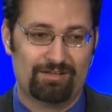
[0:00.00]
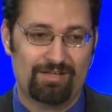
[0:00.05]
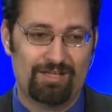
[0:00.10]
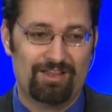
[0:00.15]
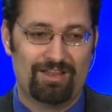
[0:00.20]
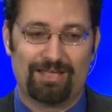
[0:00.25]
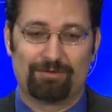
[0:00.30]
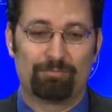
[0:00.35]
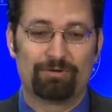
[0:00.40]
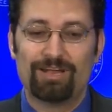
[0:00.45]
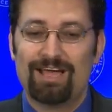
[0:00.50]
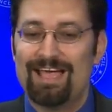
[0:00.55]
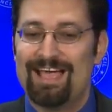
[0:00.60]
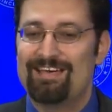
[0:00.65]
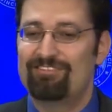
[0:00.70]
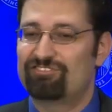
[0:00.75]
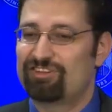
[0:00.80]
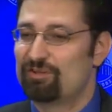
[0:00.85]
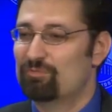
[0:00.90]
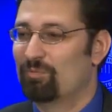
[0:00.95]
Like, we're not
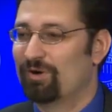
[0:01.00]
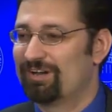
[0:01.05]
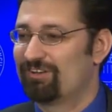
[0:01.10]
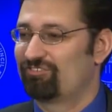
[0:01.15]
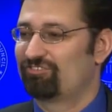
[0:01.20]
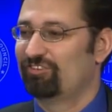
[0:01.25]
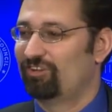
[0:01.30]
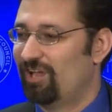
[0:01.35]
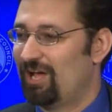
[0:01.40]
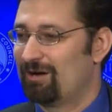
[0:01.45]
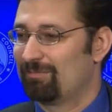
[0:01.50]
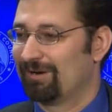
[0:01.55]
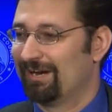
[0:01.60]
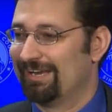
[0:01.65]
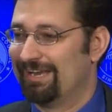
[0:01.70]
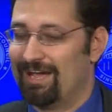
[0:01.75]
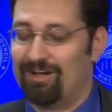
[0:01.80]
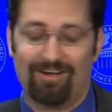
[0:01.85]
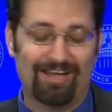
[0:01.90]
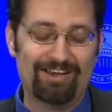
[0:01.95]
asking what is the law right
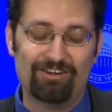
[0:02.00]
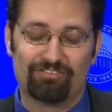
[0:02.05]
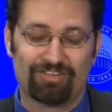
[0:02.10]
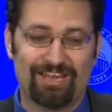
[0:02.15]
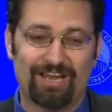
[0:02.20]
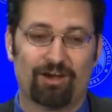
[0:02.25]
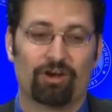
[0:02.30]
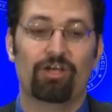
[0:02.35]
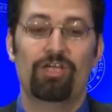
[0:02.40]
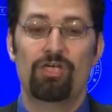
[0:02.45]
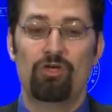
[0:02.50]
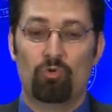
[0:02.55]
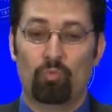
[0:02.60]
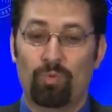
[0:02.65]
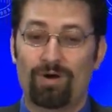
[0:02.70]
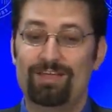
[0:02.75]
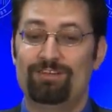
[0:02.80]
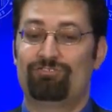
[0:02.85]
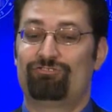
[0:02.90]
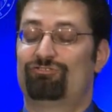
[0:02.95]
now. I don't care.
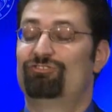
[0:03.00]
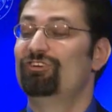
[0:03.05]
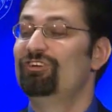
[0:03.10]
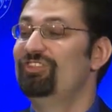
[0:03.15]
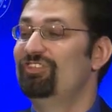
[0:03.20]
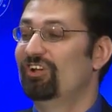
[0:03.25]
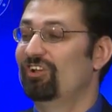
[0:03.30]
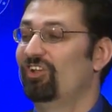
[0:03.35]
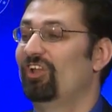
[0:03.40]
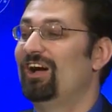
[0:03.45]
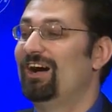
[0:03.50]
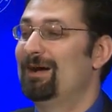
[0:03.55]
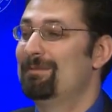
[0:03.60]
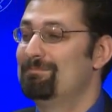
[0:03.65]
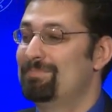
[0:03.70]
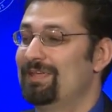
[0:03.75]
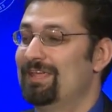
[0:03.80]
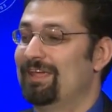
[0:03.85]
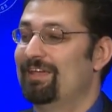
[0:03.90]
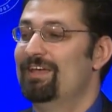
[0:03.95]
What should the law
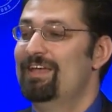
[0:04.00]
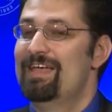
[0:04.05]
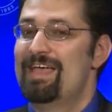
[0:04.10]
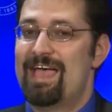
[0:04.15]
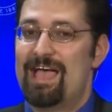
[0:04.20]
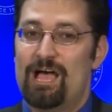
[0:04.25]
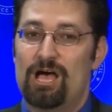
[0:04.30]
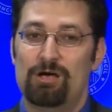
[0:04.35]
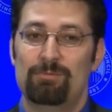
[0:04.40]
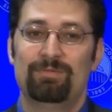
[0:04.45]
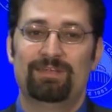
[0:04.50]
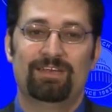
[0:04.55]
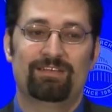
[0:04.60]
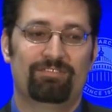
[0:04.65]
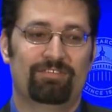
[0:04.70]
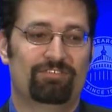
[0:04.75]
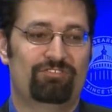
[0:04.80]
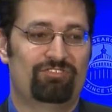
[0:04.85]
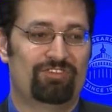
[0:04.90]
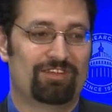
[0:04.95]
be? How many of
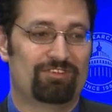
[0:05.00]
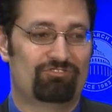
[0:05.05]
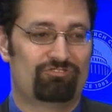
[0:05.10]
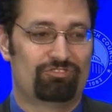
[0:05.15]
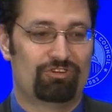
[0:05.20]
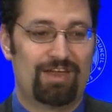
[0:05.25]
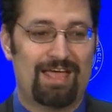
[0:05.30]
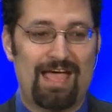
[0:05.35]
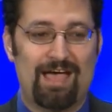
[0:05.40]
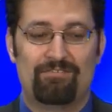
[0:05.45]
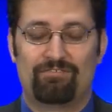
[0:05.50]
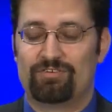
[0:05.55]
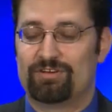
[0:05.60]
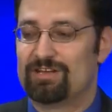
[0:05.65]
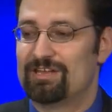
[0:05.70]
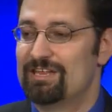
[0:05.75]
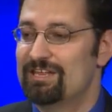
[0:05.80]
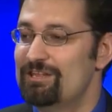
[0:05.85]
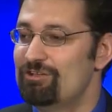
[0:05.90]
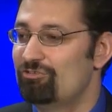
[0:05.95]
these things should have an
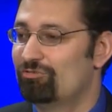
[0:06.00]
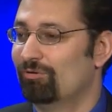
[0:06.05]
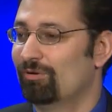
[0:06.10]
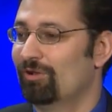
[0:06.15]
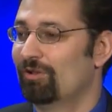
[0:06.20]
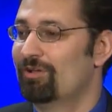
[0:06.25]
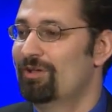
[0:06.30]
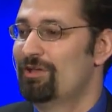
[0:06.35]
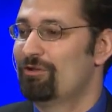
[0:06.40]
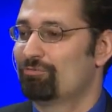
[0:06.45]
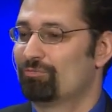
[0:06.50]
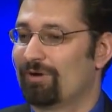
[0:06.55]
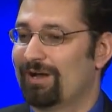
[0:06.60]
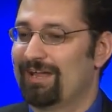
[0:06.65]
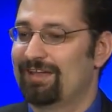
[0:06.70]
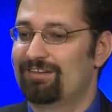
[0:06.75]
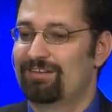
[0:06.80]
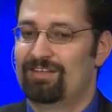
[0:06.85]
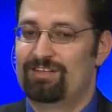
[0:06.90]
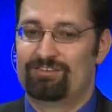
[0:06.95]
equal
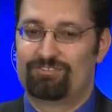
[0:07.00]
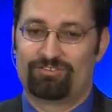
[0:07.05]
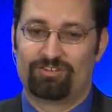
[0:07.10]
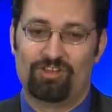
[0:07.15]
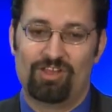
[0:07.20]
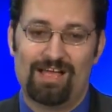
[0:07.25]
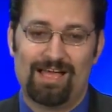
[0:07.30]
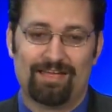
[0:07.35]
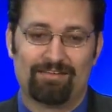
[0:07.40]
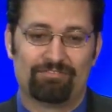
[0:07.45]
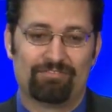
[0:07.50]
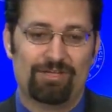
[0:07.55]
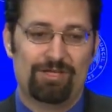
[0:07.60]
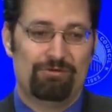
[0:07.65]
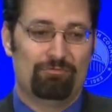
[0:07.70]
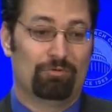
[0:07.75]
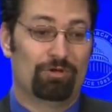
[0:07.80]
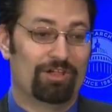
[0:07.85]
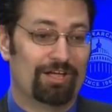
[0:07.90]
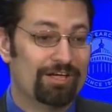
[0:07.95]
right to life?
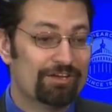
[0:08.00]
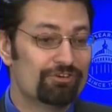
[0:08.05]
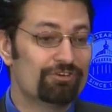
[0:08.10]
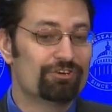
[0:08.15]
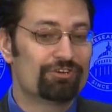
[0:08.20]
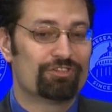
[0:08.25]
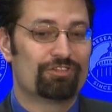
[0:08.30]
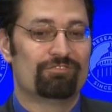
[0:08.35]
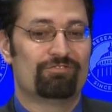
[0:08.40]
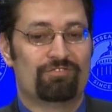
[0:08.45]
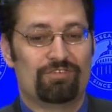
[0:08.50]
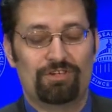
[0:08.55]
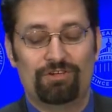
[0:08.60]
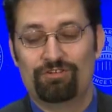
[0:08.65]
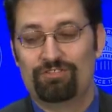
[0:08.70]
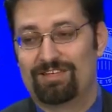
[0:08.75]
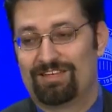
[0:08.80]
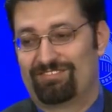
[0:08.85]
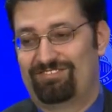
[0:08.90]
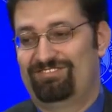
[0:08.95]
Well, under the view
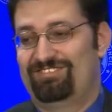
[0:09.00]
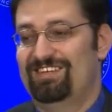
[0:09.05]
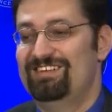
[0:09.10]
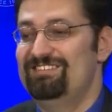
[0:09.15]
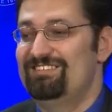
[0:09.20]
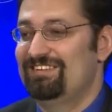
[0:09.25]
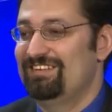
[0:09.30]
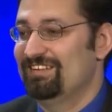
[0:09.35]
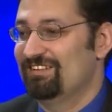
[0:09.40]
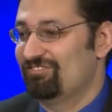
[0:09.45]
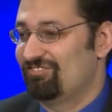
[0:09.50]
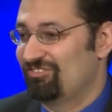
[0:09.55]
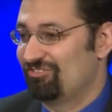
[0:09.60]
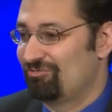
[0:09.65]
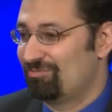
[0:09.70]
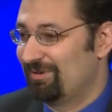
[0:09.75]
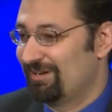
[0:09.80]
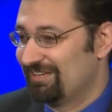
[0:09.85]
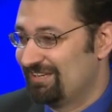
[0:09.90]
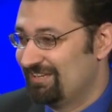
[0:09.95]
that sentience is
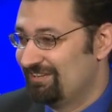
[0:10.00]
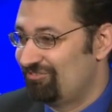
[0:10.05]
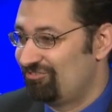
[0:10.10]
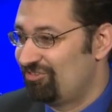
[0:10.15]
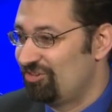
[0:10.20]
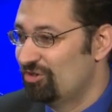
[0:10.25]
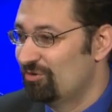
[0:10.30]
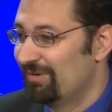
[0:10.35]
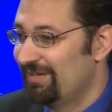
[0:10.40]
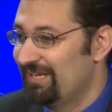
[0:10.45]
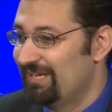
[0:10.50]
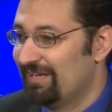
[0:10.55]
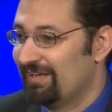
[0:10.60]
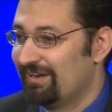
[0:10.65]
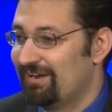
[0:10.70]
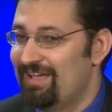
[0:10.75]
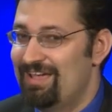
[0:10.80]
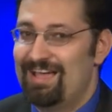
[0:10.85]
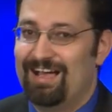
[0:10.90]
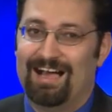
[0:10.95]
what gets you
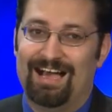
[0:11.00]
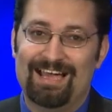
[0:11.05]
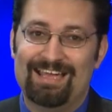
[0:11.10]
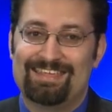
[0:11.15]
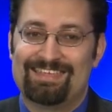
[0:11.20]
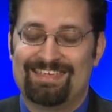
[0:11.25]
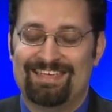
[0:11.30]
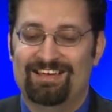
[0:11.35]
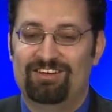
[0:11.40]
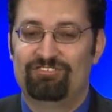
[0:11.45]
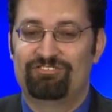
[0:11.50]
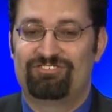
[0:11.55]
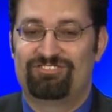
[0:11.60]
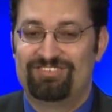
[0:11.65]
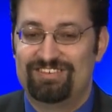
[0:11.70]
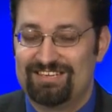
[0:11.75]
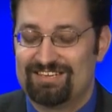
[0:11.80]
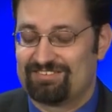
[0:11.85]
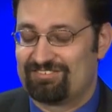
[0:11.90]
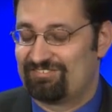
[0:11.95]
in, I count
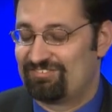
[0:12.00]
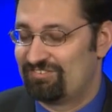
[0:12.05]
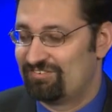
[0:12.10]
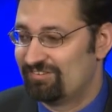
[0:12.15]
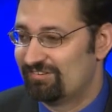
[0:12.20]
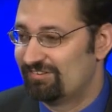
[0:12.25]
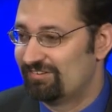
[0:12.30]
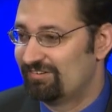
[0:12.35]
6.